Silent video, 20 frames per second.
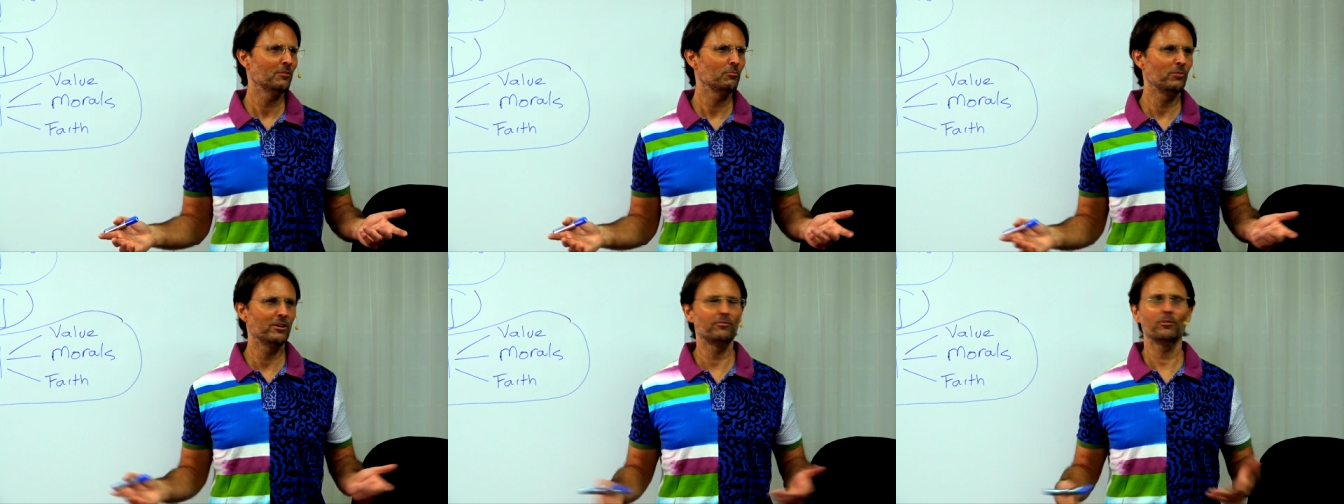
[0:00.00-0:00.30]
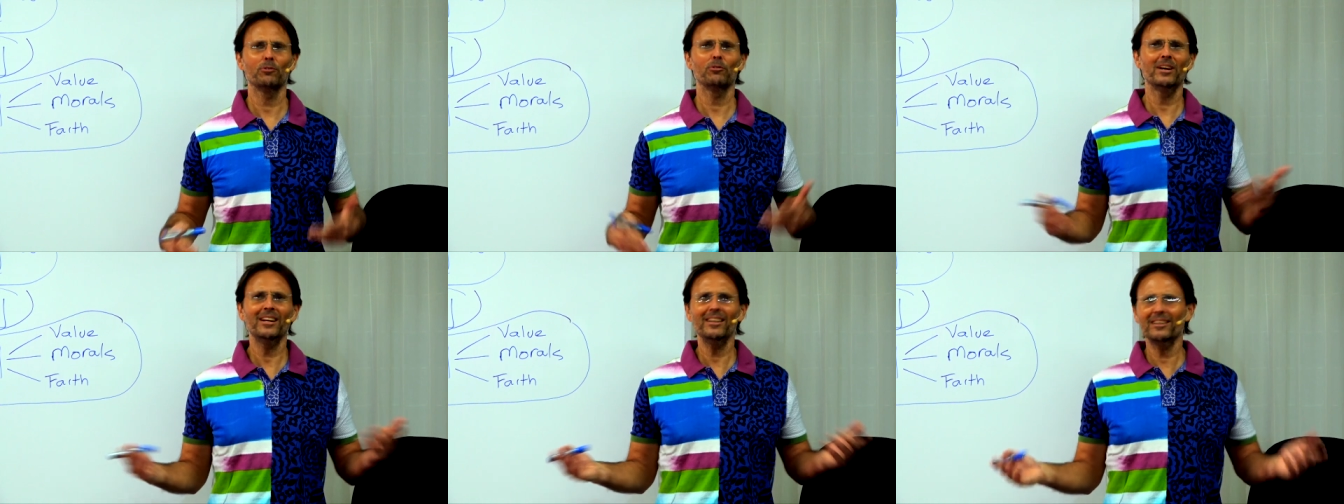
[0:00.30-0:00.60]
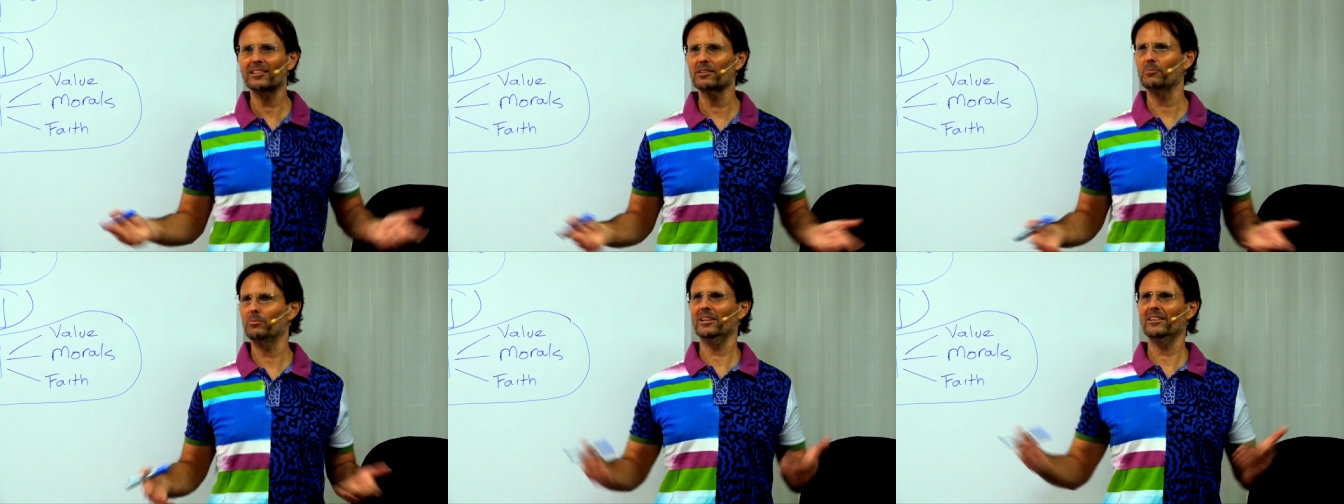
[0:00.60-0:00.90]
We've already
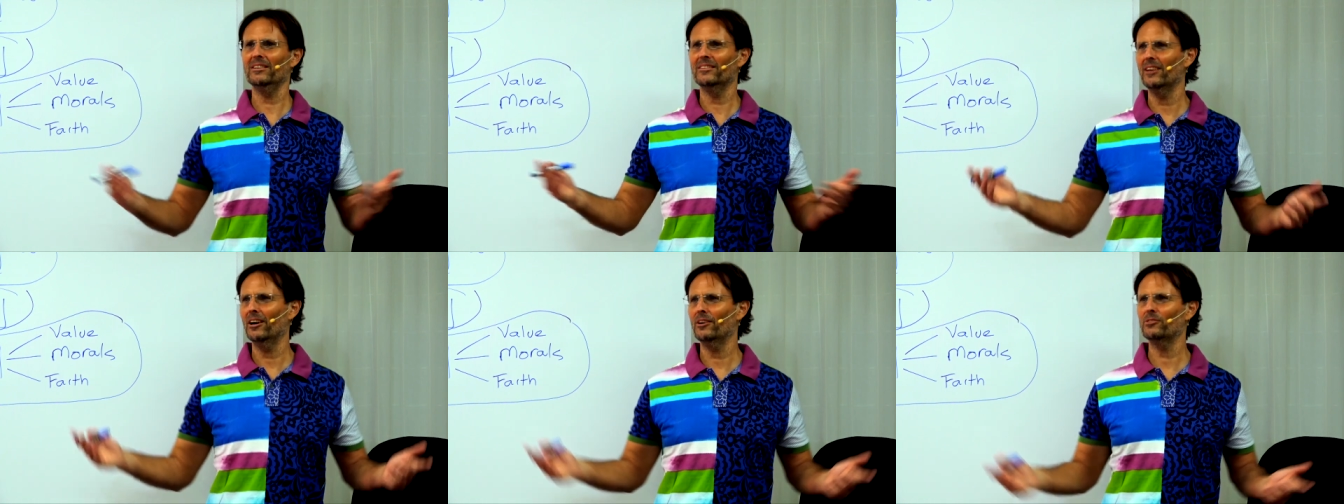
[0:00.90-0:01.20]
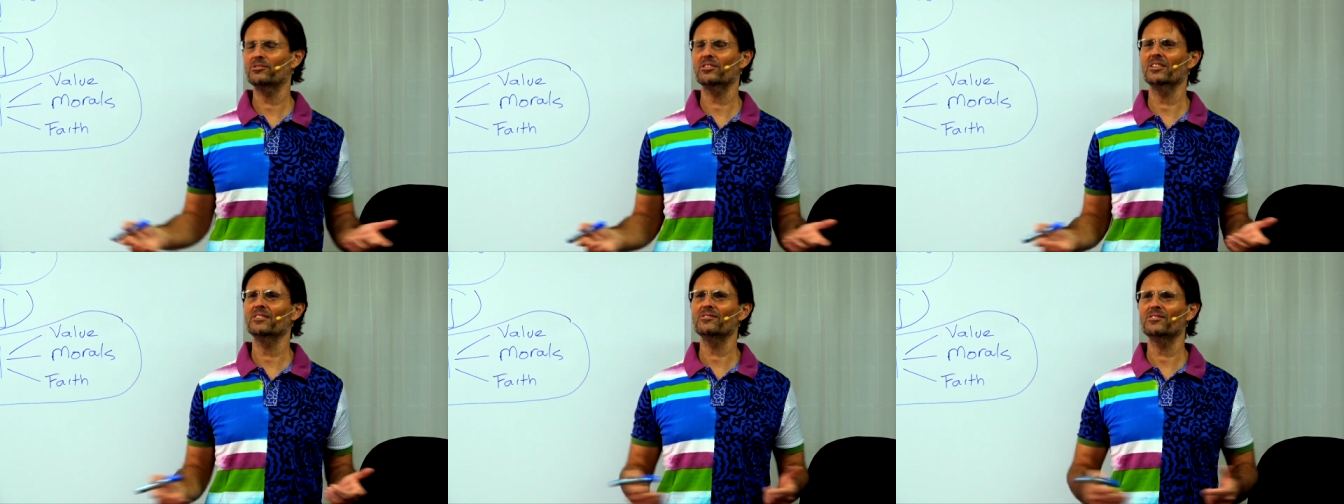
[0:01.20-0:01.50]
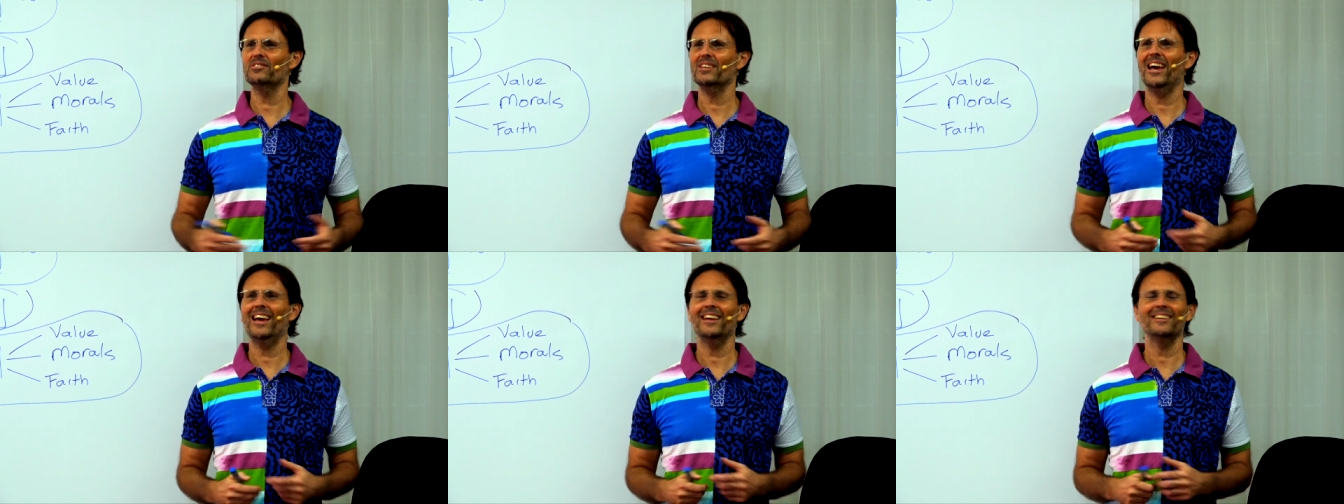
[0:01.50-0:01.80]
committed those
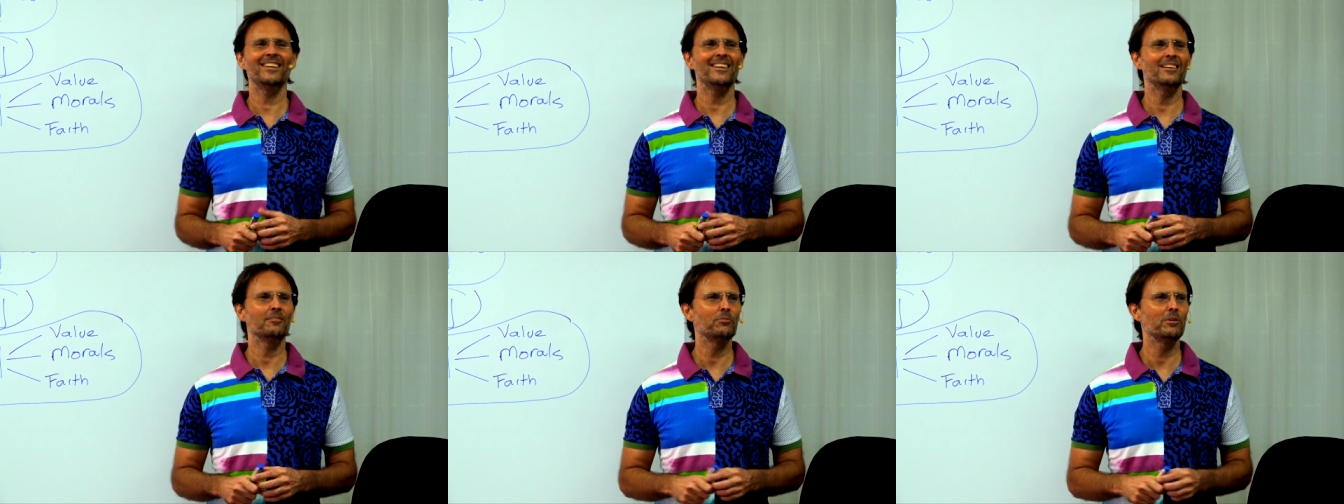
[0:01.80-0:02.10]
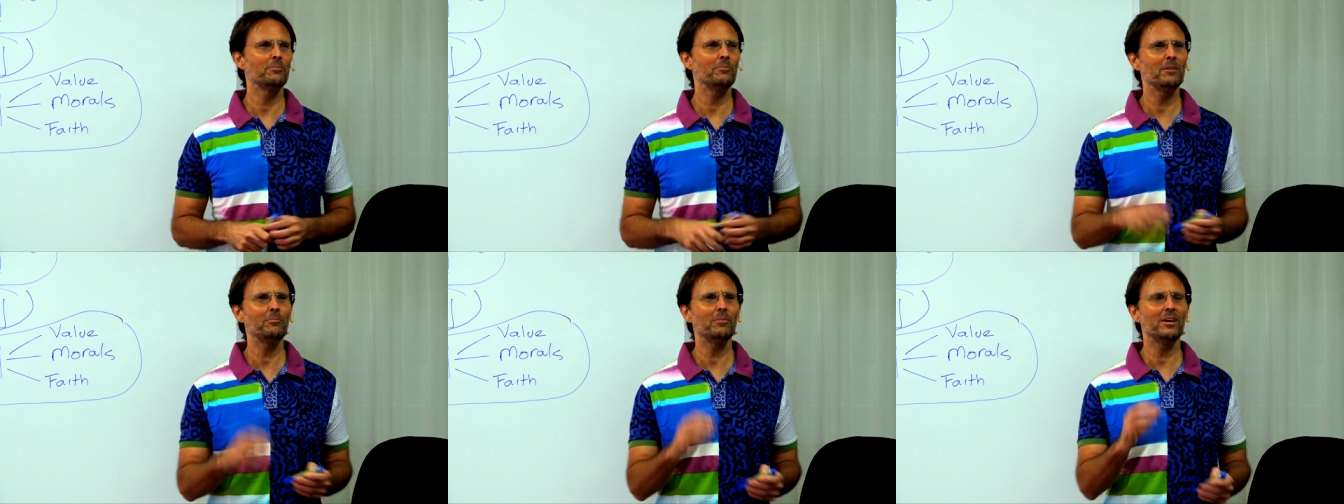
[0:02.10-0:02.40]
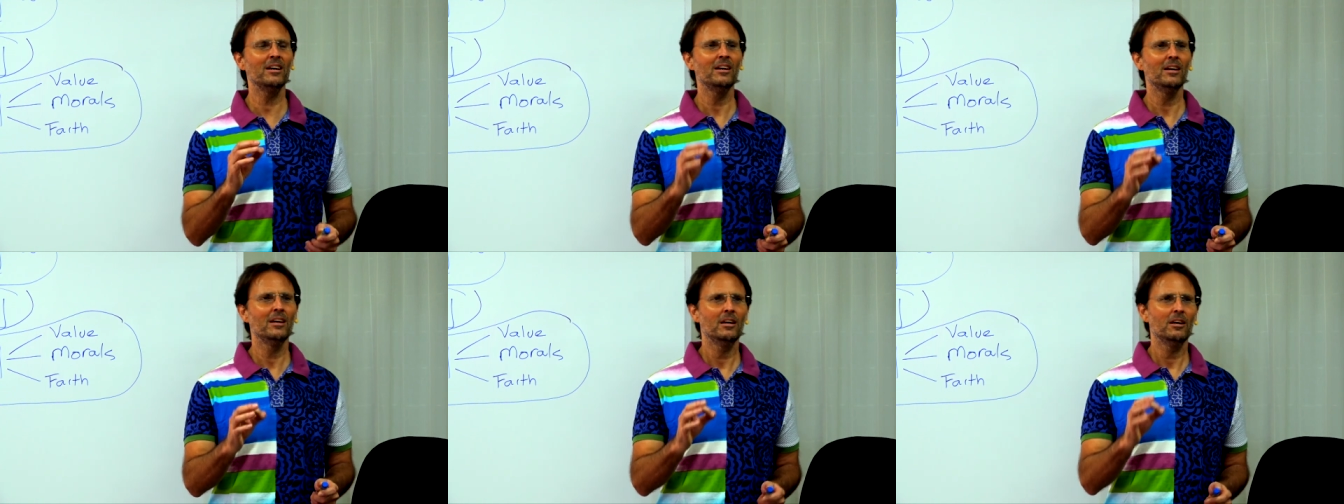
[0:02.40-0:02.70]
sins, and the,
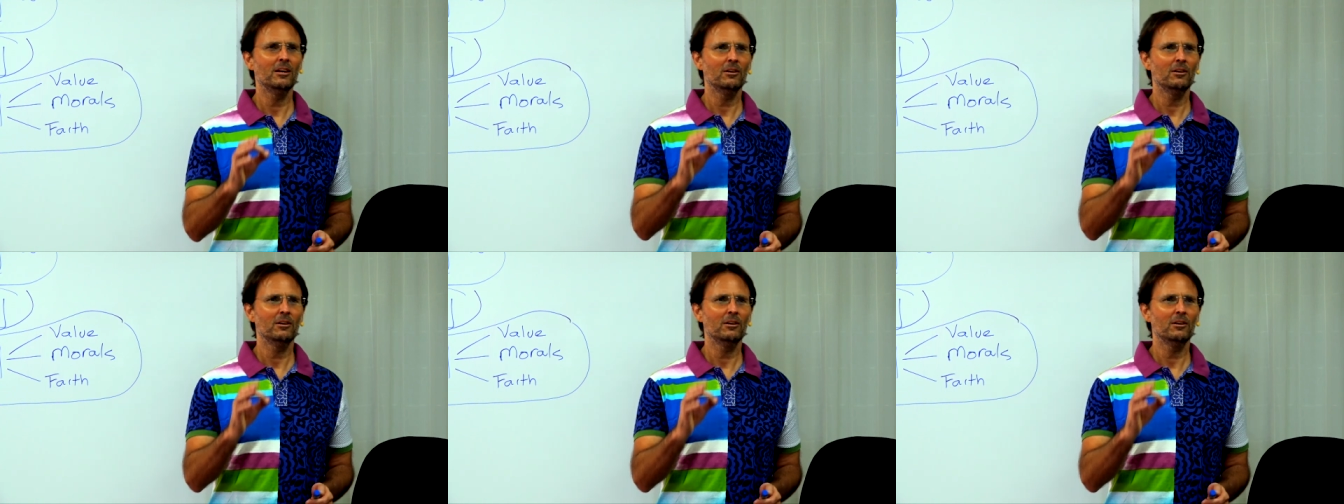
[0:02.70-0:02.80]
remember,